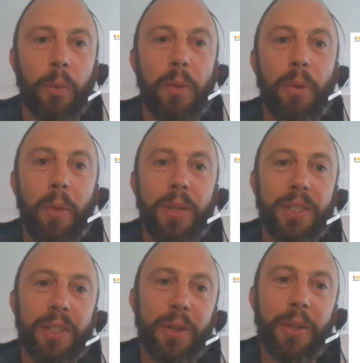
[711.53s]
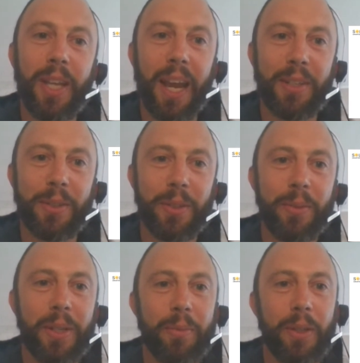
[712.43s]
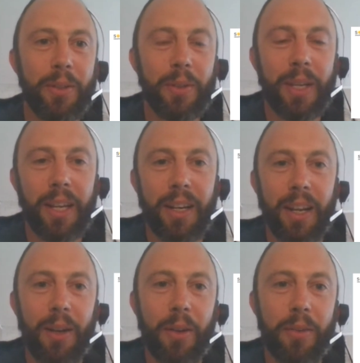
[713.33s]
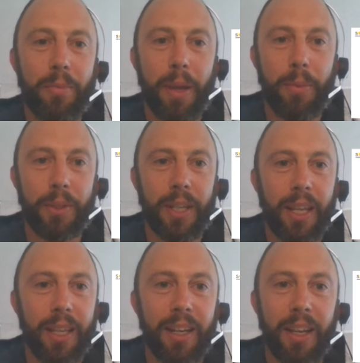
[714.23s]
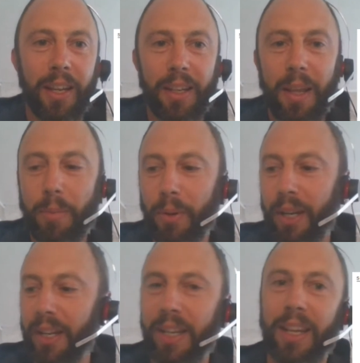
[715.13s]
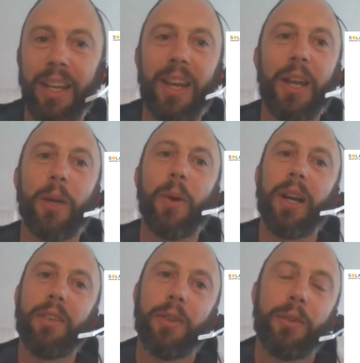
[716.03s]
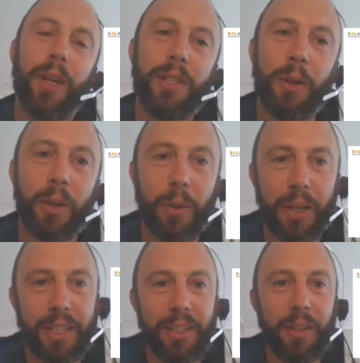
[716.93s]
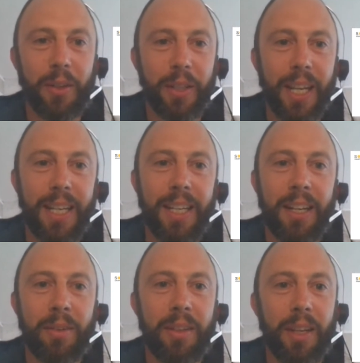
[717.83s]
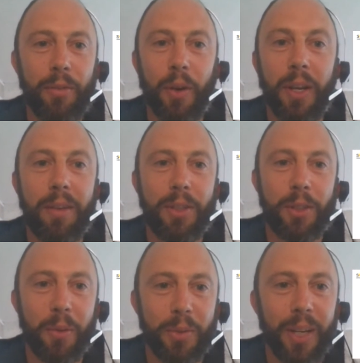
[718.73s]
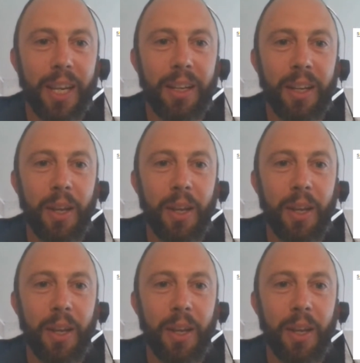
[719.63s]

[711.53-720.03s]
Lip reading: We promise not to hassle you. We do get a lot of people say that they put in an inquiry for three solar quotes on the internet and their phone never stops ringing.